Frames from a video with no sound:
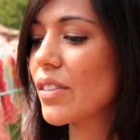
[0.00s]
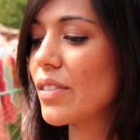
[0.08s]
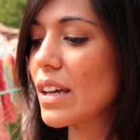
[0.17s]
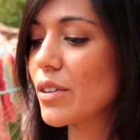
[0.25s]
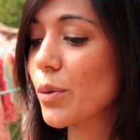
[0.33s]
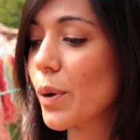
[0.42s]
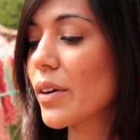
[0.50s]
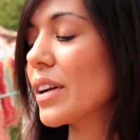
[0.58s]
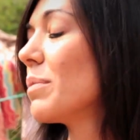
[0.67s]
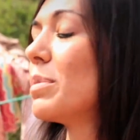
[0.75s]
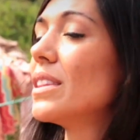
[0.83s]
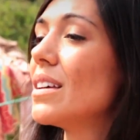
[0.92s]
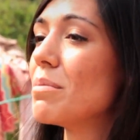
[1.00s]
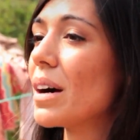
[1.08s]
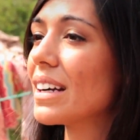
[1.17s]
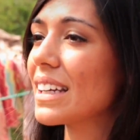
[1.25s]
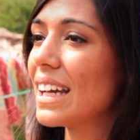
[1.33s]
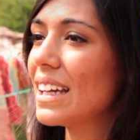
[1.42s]
They'd grown up in the
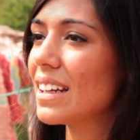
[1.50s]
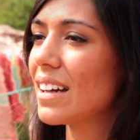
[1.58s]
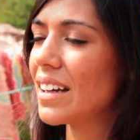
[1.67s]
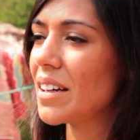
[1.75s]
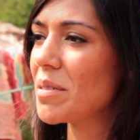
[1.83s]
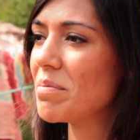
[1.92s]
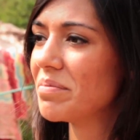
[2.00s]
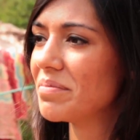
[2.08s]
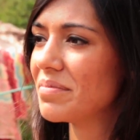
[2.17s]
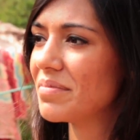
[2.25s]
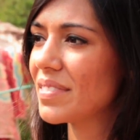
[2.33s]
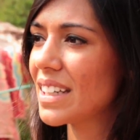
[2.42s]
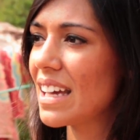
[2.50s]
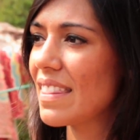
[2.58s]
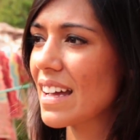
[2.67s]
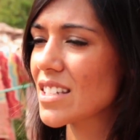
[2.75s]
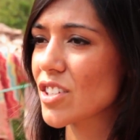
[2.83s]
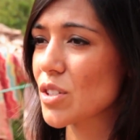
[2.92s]
market, and
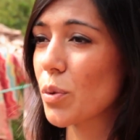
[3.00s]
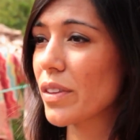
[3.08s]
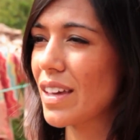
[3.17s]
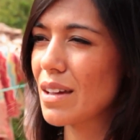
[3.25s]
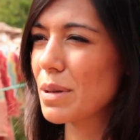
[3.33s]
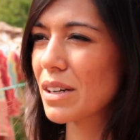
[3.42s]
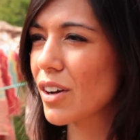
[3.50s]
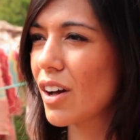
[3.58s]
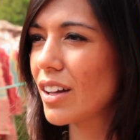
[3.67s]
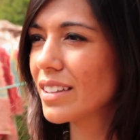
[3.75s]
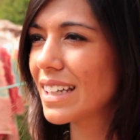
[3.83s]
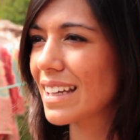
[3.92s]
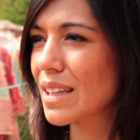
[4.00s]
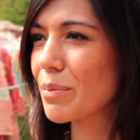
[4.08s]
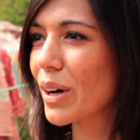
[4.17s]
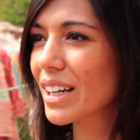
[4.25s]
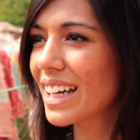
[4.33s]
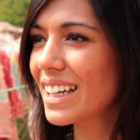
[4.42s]
that's just what they had been called at the
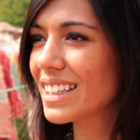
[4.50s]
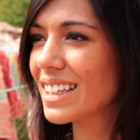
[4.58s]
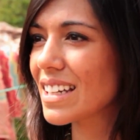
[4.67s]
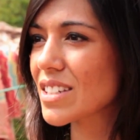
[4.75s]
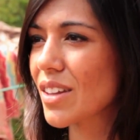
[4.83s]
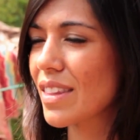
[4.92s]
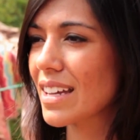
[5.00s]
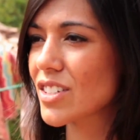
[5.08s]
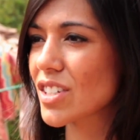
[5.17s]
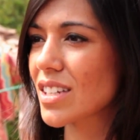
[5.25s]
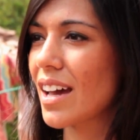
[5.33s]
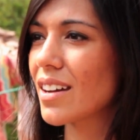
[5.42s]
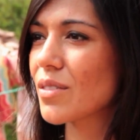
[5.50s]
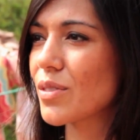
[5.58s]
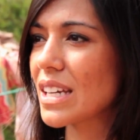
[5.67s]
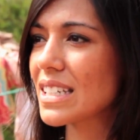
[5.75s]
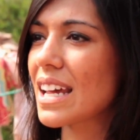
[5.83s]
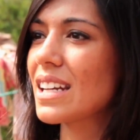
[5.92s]
market. And so that's just kind of the
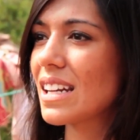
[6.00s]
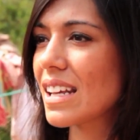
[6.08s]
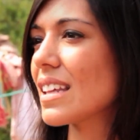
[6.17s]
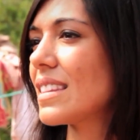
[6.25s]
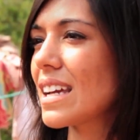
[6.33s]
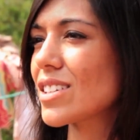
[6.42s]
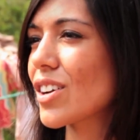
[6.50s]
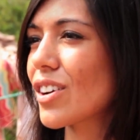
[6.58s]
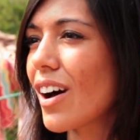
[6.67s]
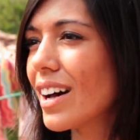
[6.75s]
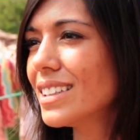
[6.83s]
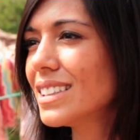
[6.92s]
identity that they took on.